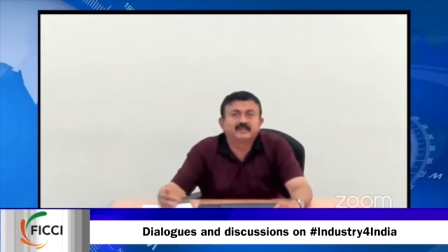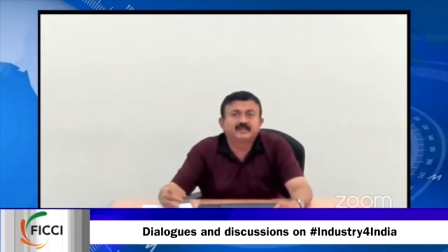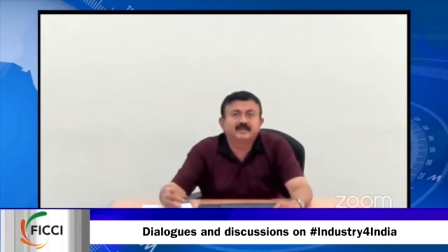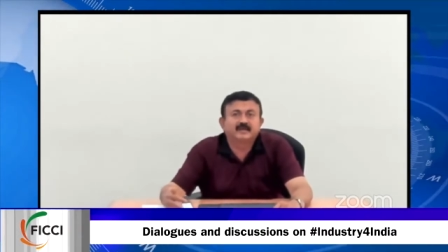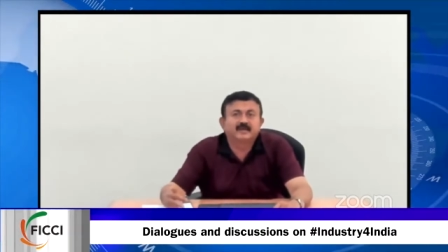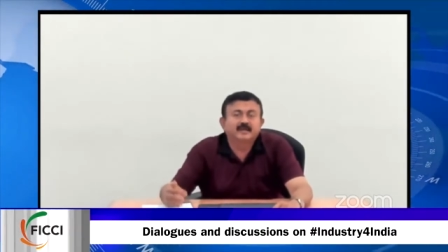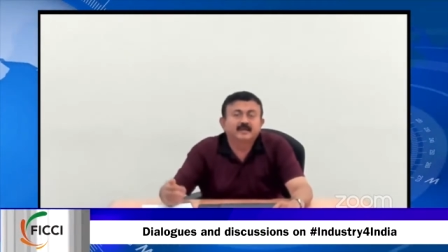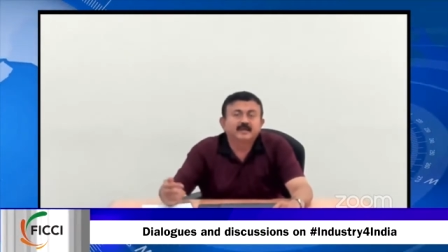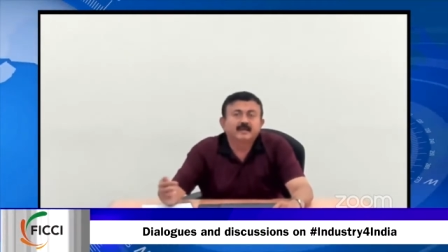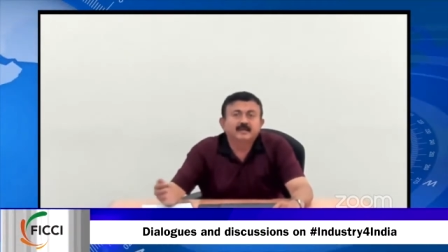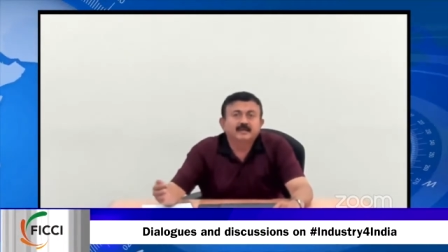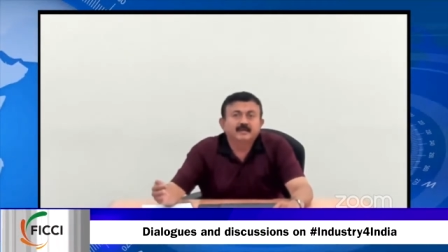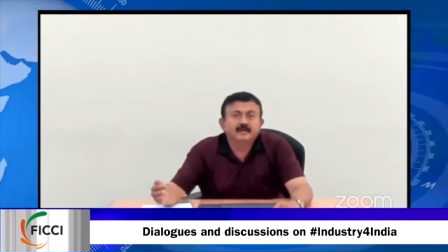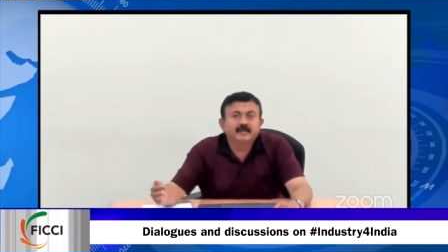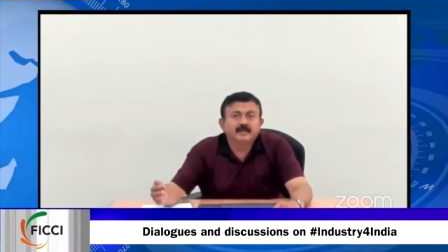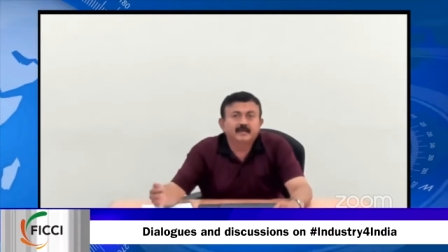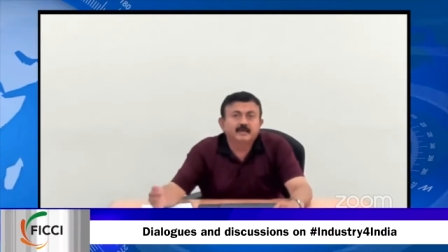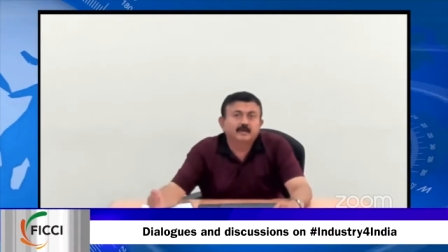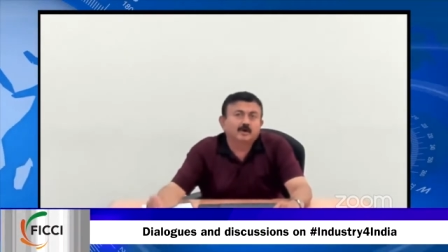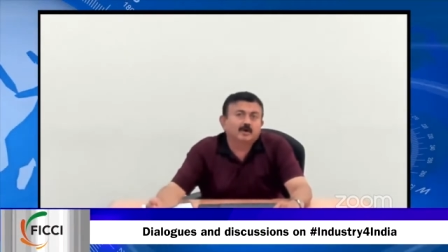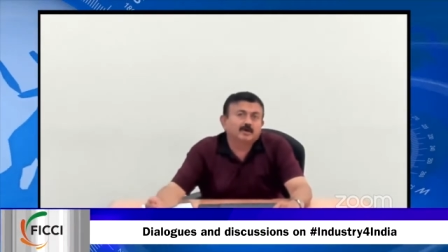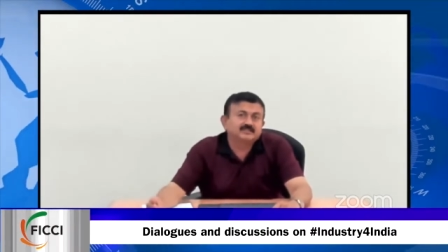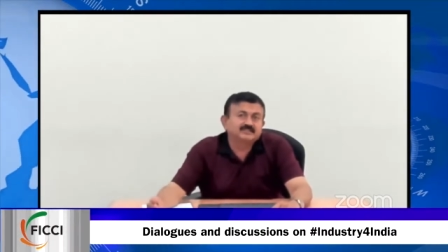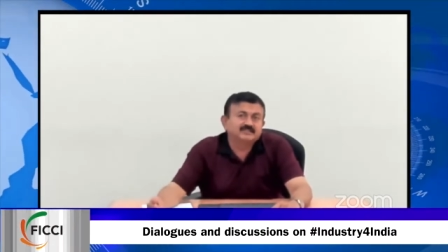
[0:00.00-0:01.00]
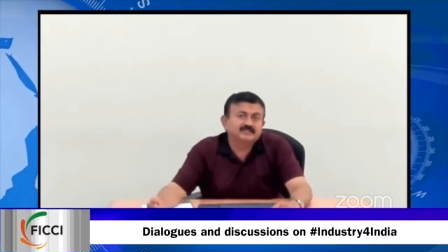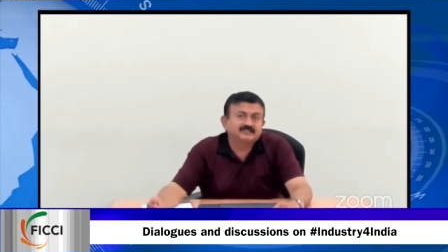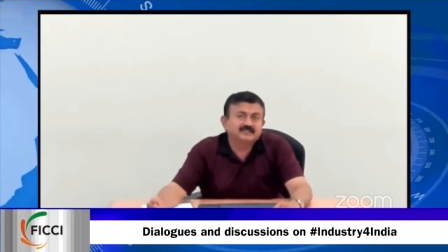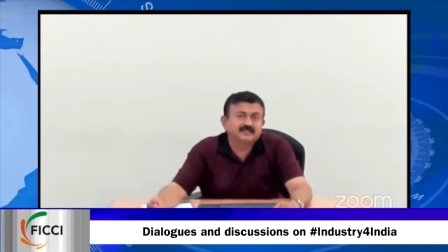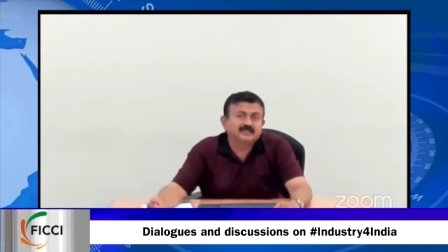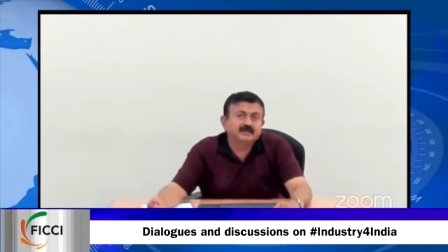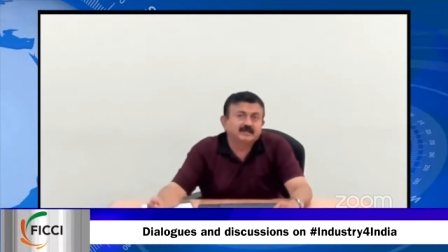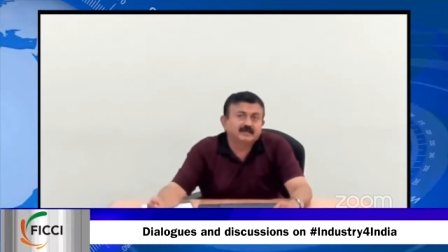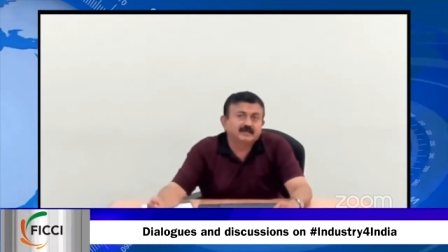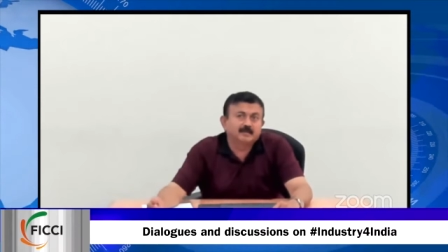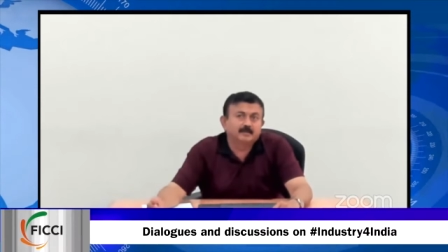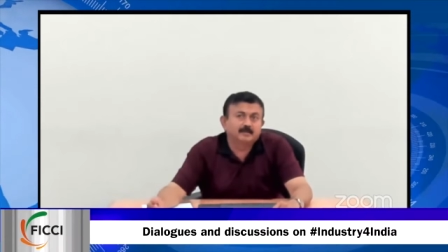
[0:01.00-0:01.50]
they need
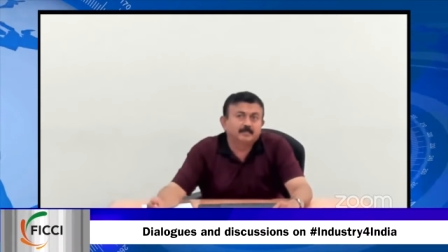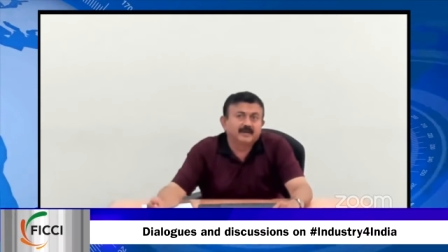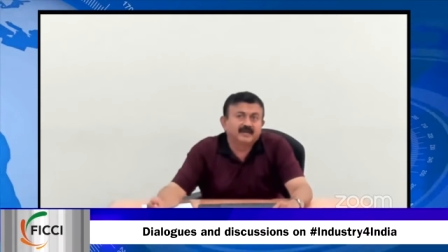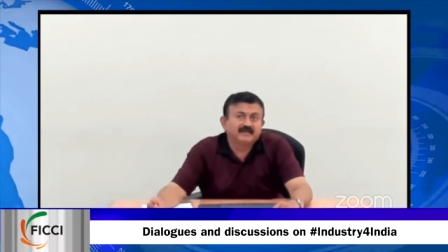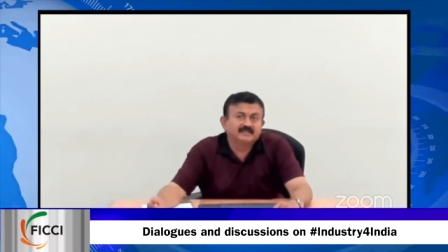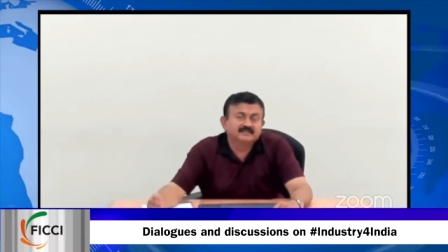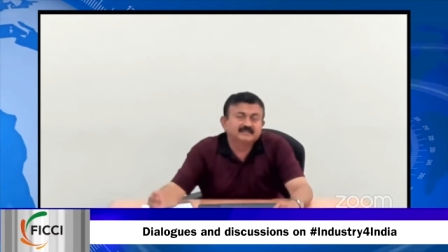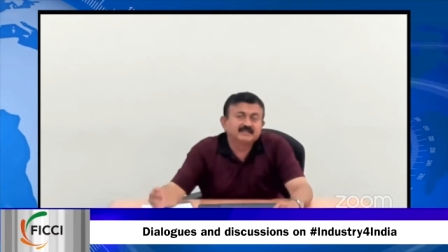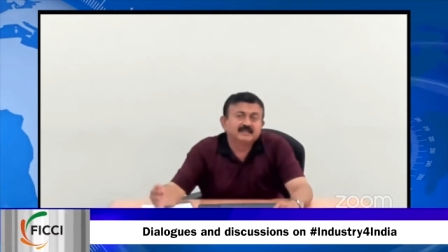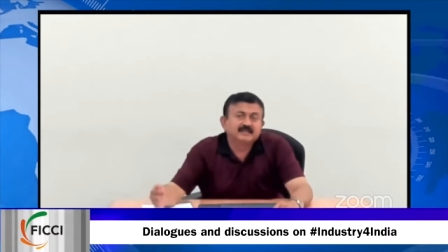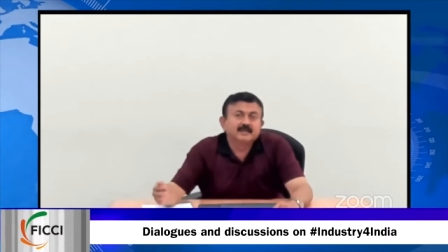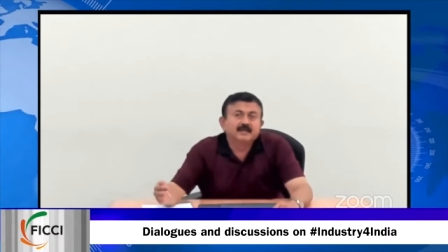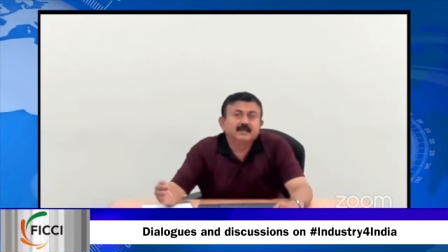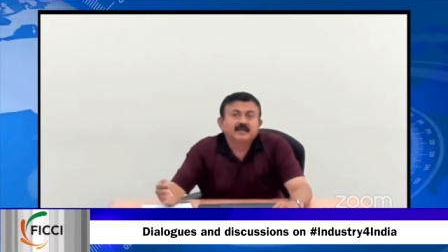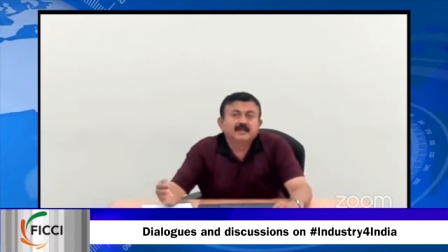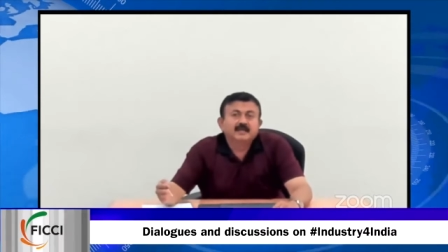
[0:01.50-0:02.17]
oxygenated beds.